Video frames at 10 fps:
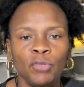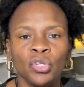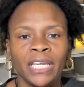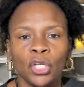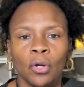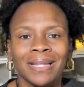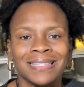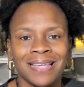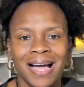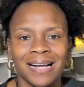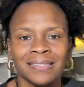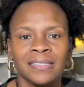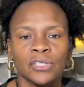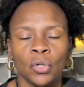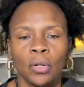you're getting all the
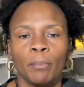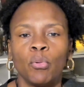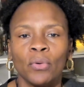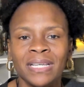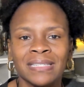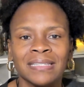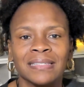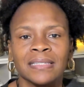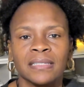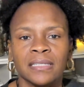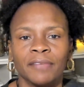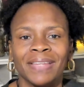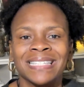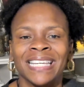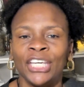toxins and all the poisons and stuff
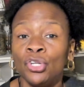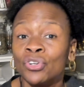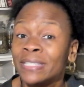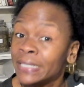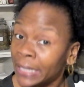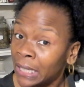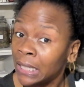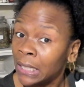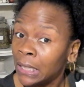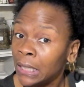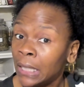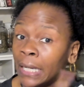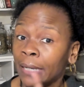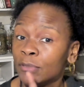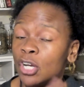that's in your skin.
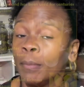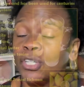Keep talking about